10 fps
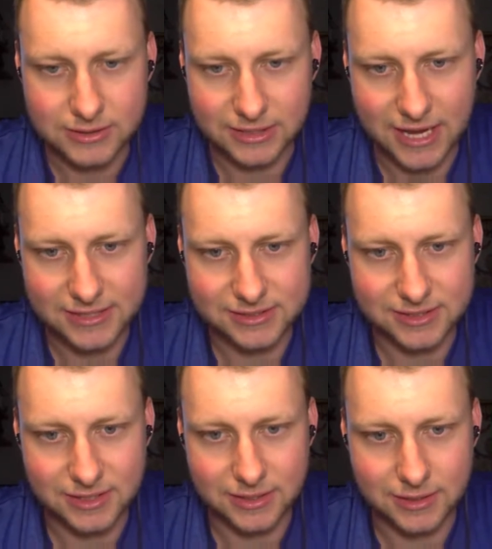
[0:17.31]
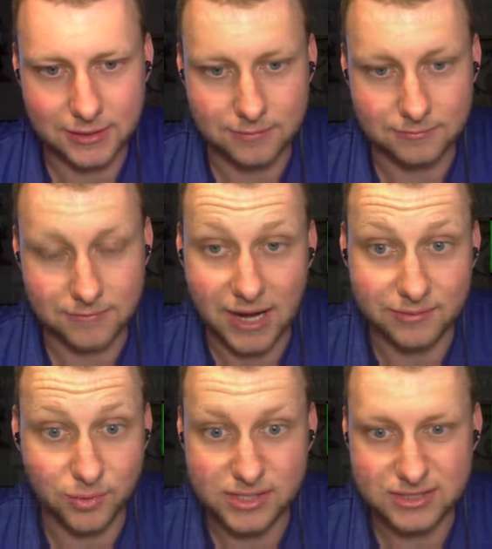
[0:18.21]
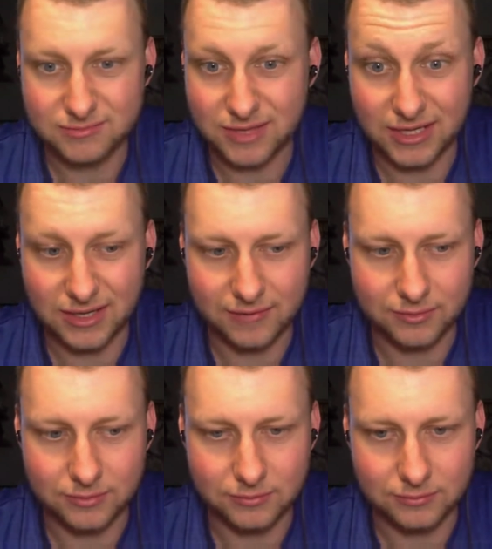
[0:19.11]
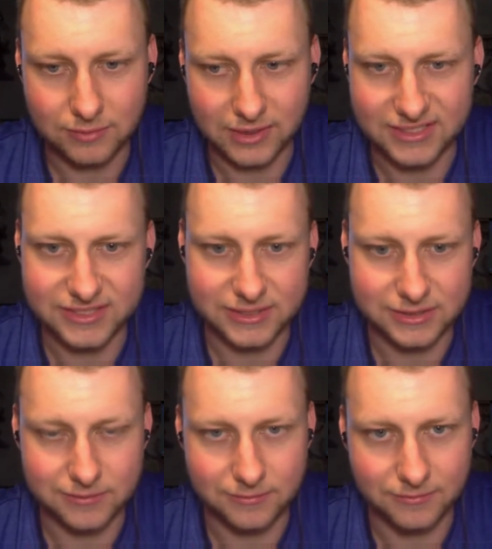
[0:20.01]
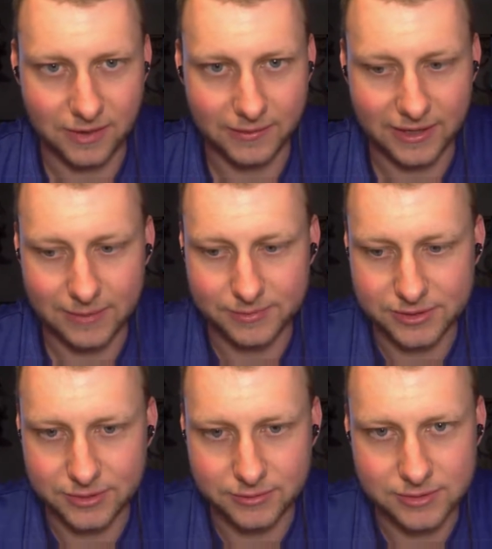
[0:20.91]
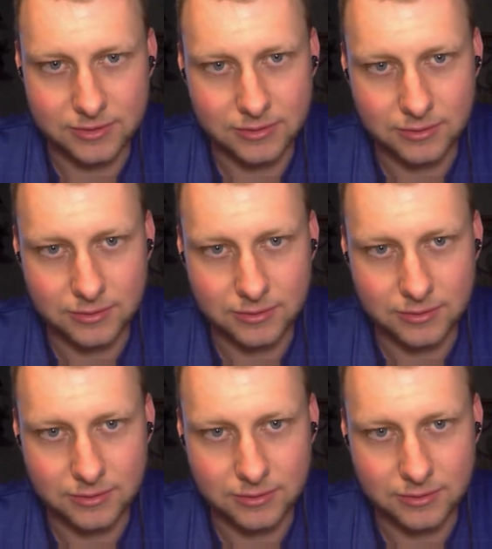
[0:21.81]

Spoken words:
Last Adam West thing ever. Unless he did some Family Guy episodes.